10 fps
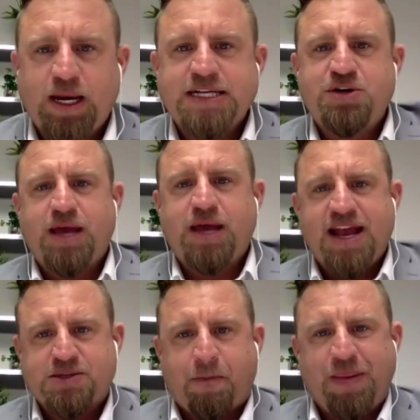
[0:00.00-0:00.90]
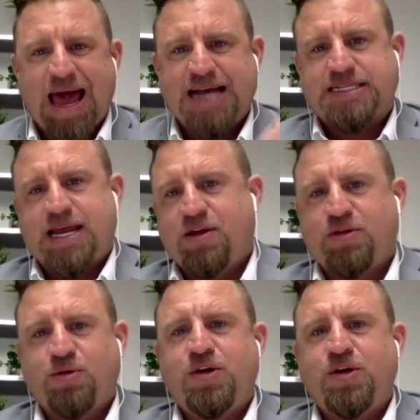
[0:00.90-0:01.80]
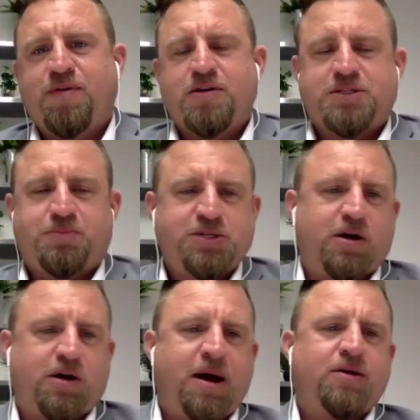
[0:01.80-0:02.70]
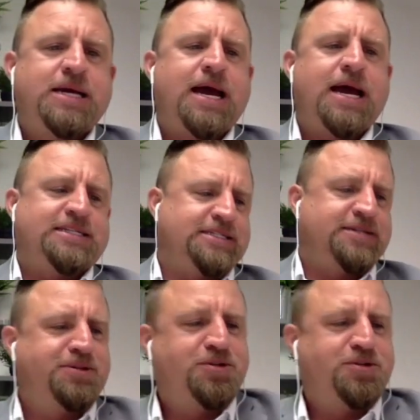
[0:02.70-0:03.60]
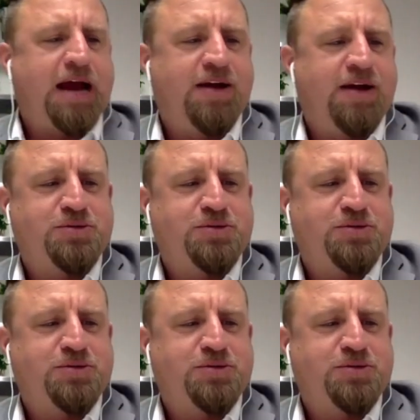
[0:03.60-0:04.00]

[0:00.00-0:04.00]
He is blasting through the universe. Please welcome our guest, Mr. Tyler Harris.